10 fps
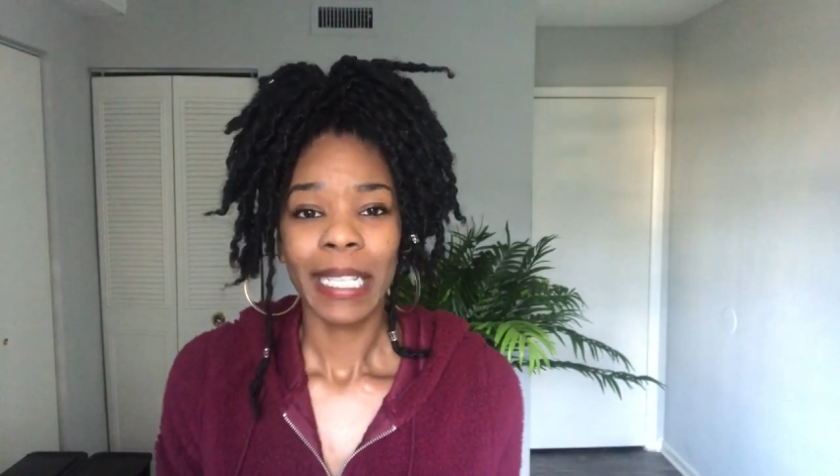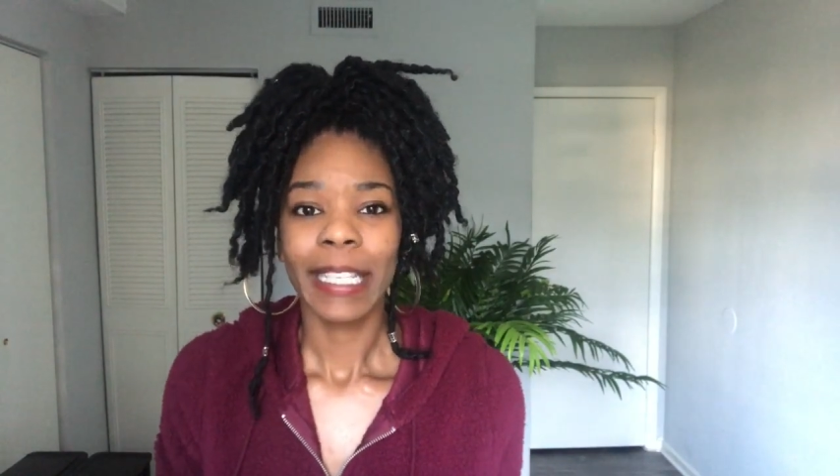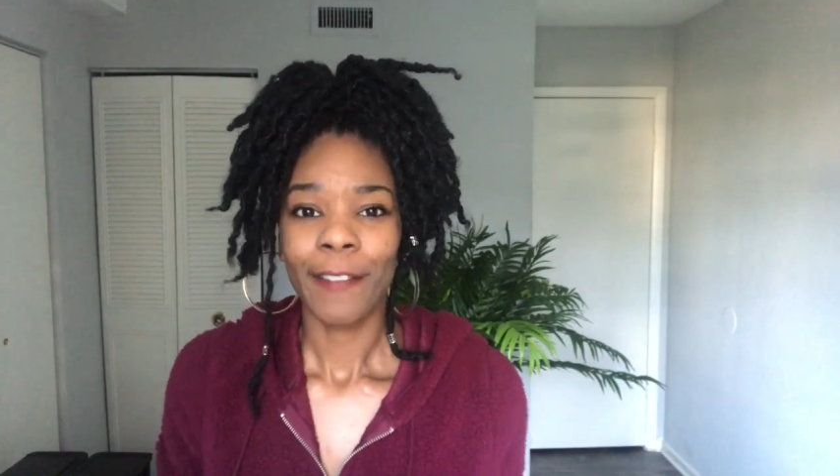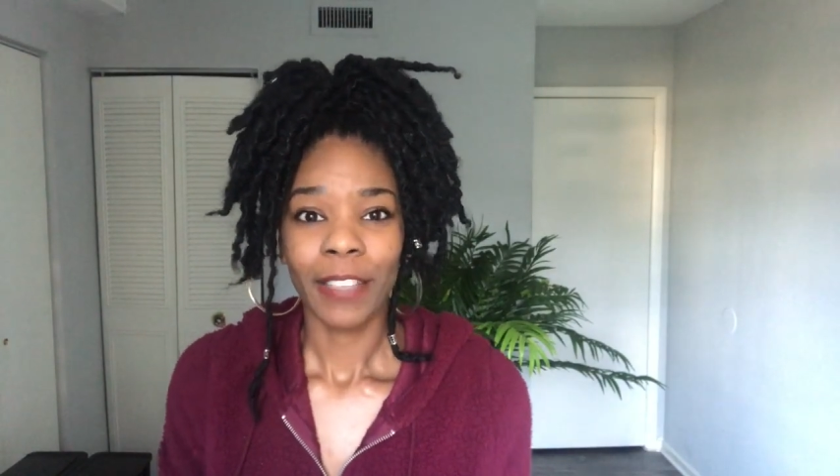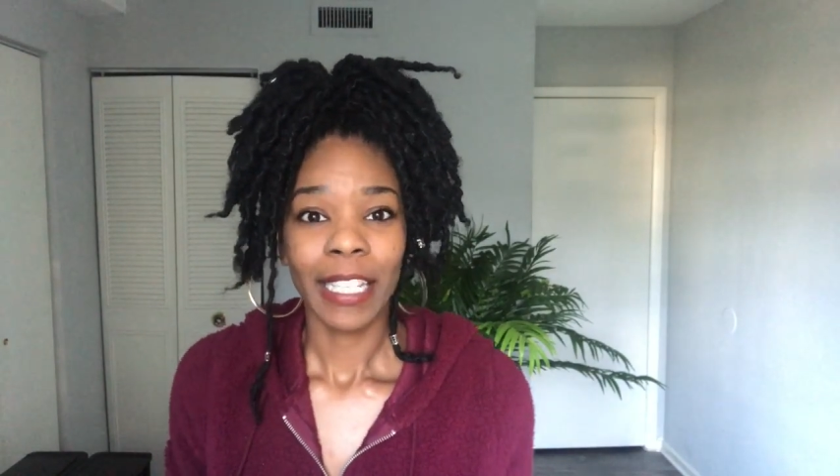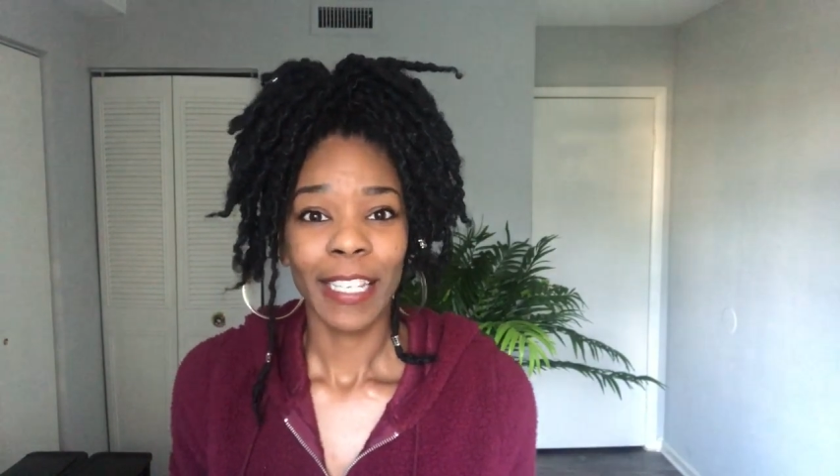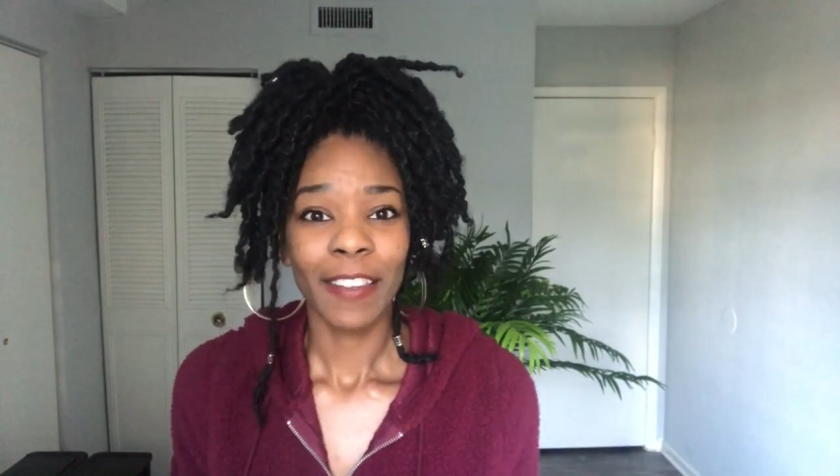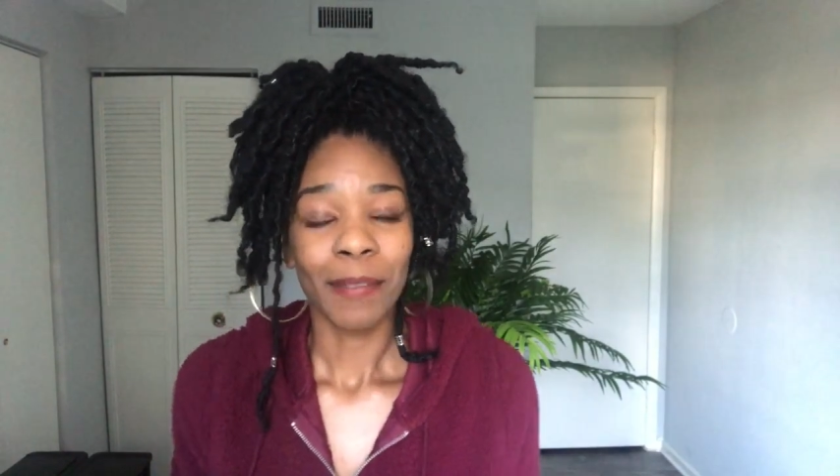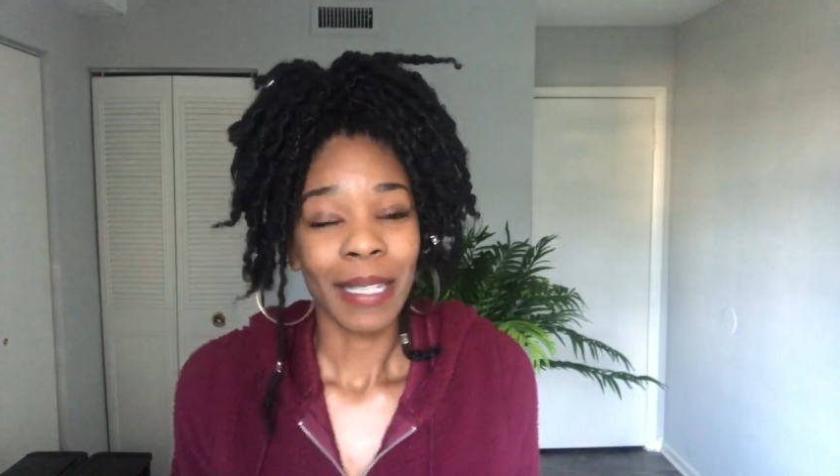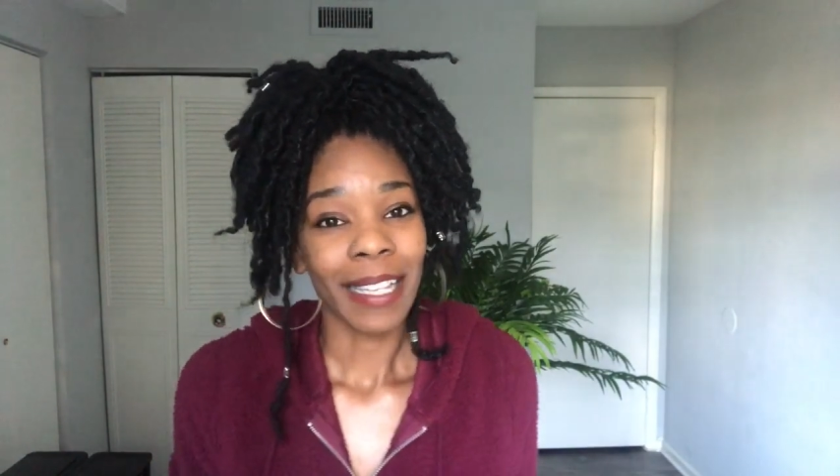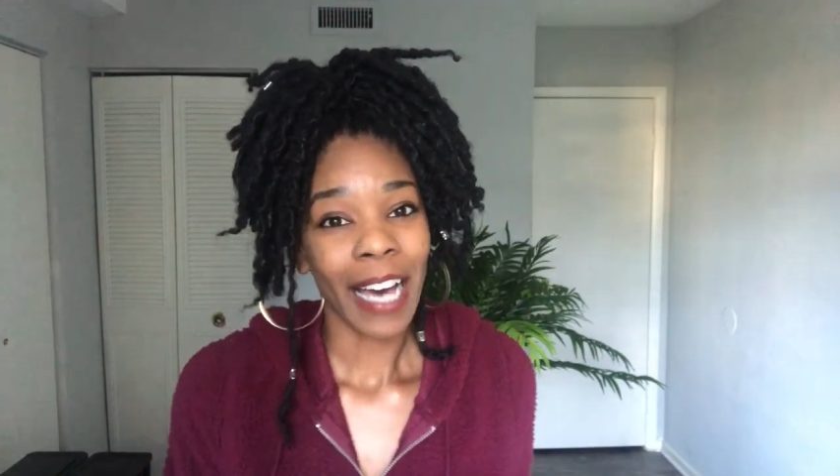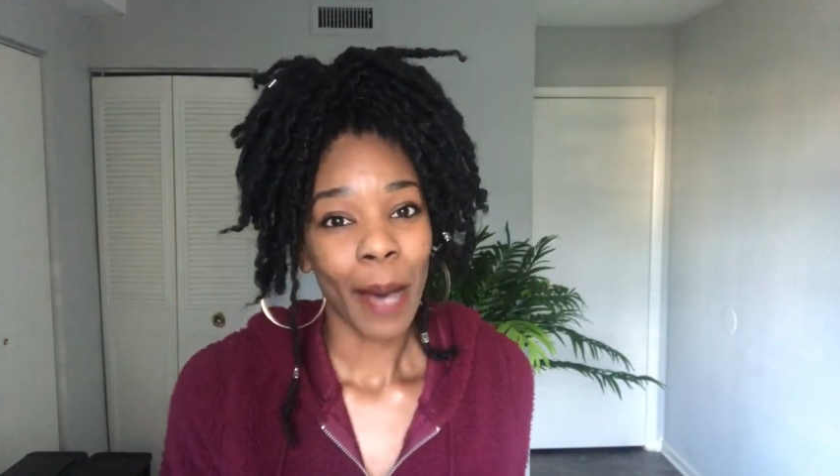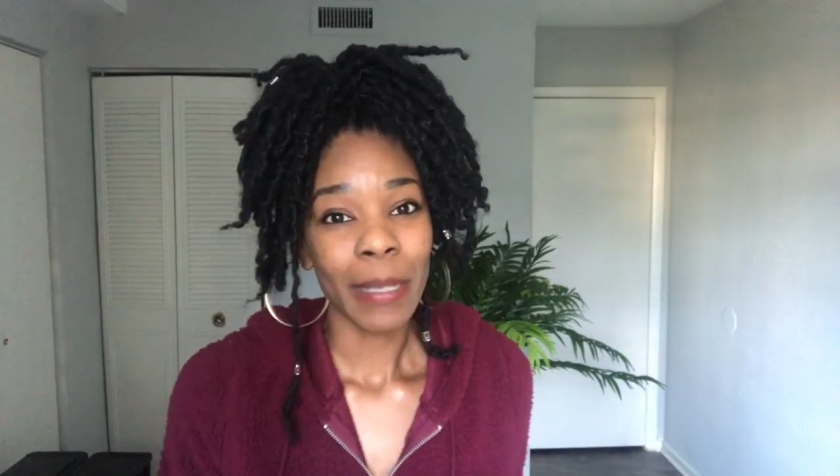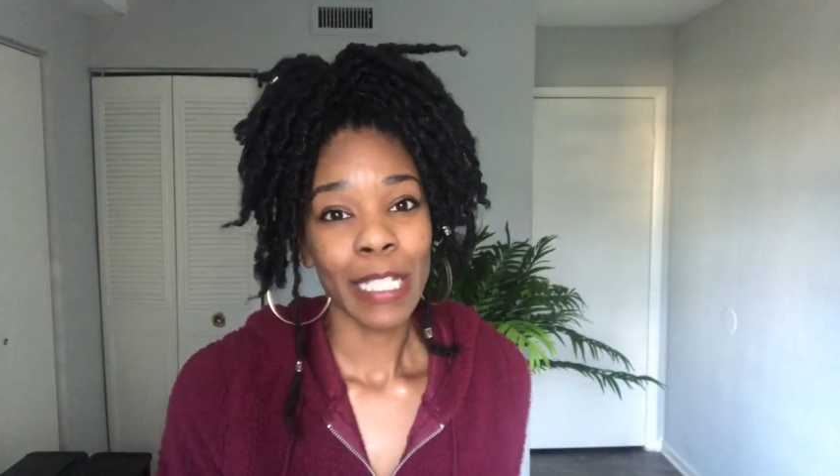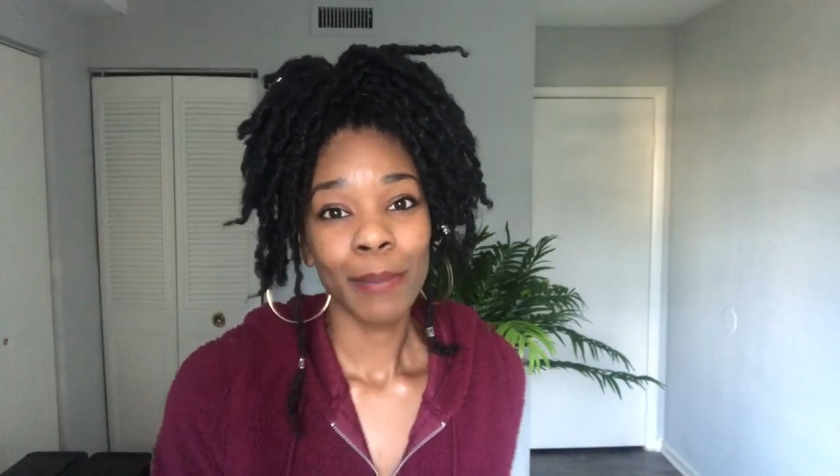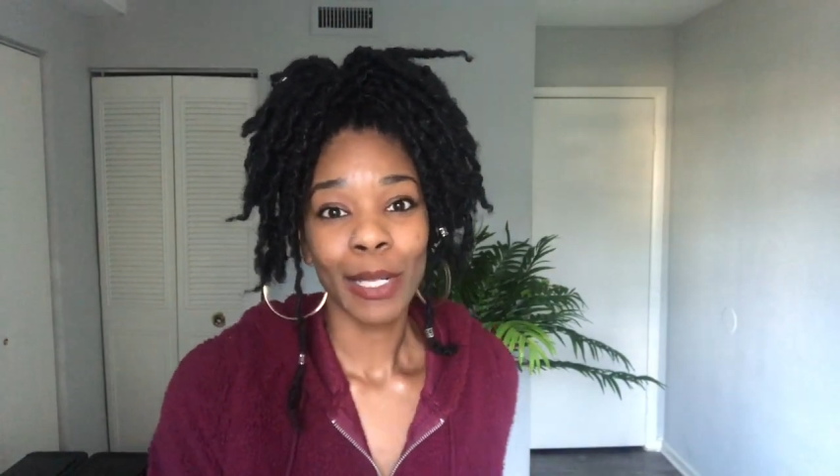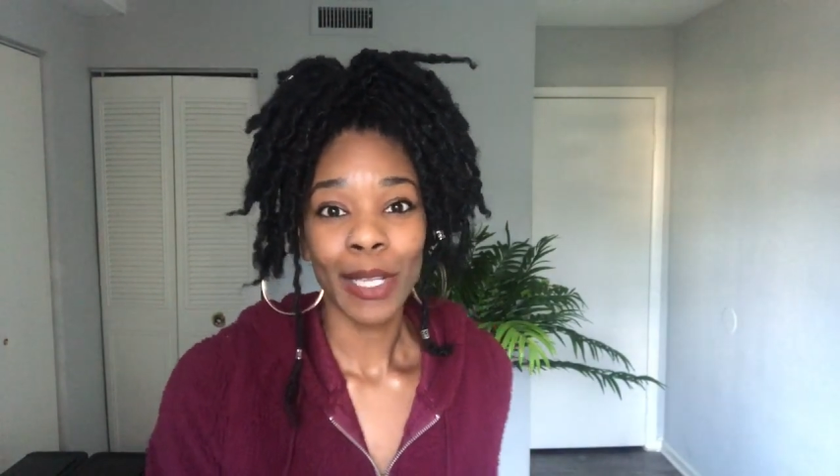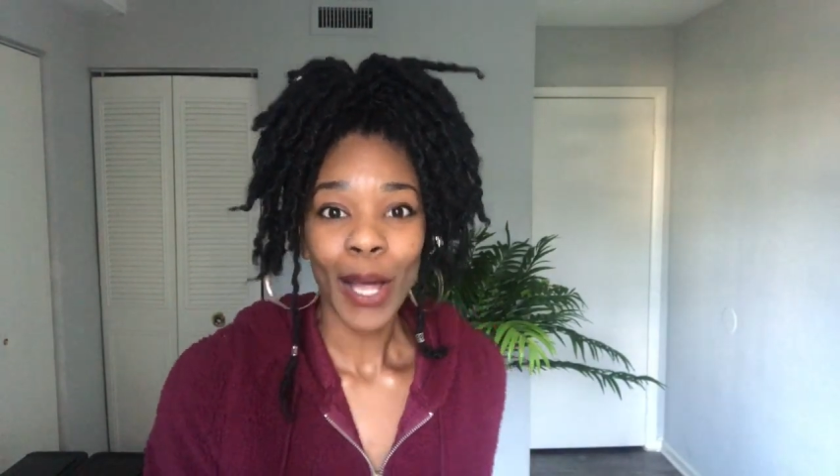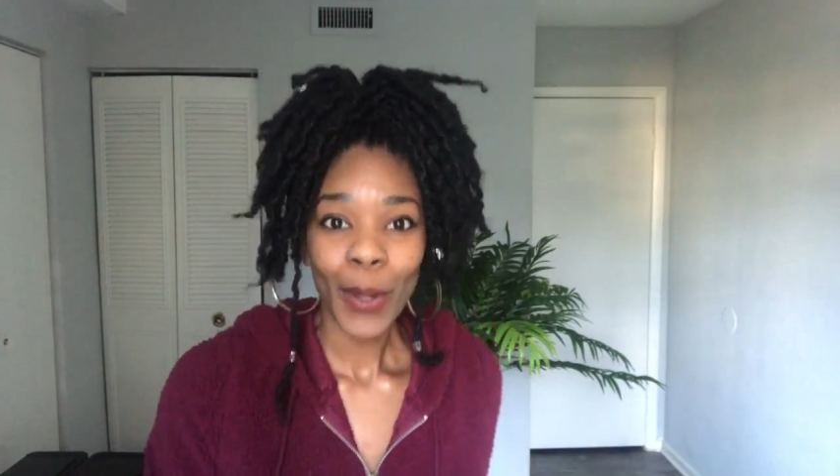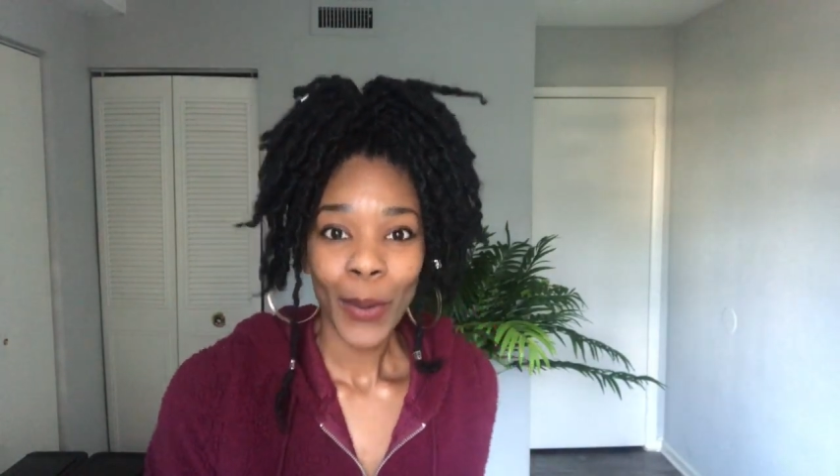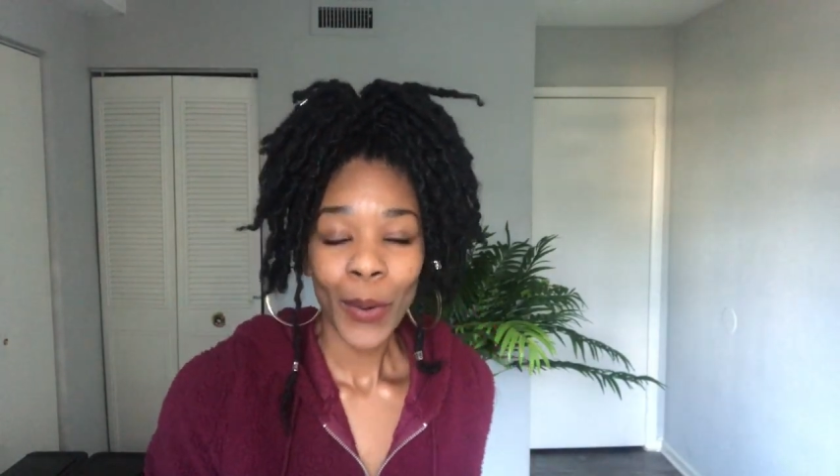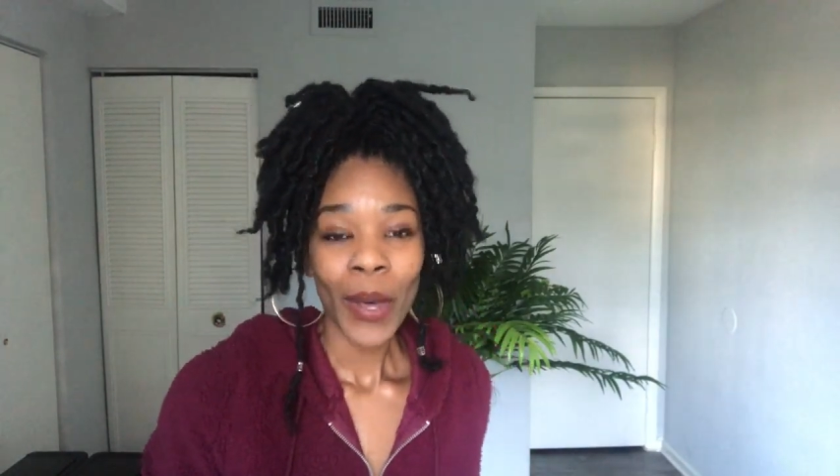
definitely leave them in the comments below.